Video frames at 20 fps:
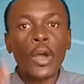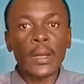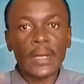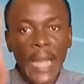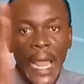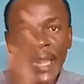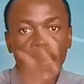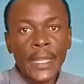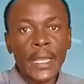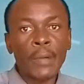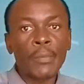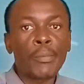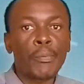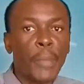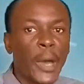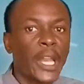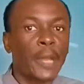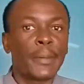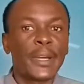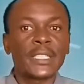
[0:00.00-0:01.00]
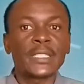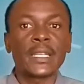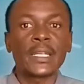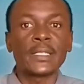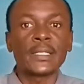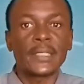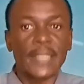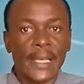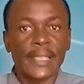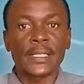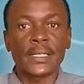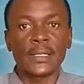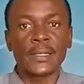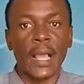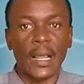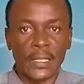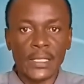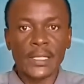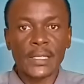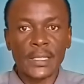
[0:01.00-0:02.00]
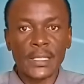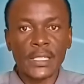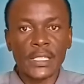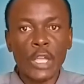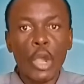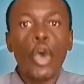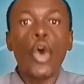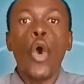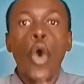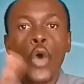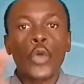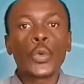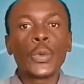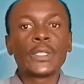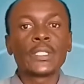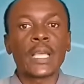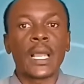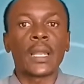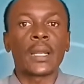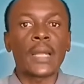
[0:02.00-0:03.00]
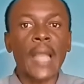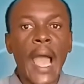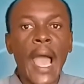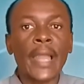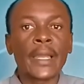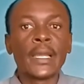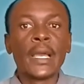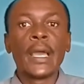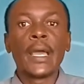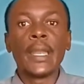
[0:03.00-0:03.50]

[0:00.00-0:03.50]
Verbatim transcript: running parametric test statistics or we shall run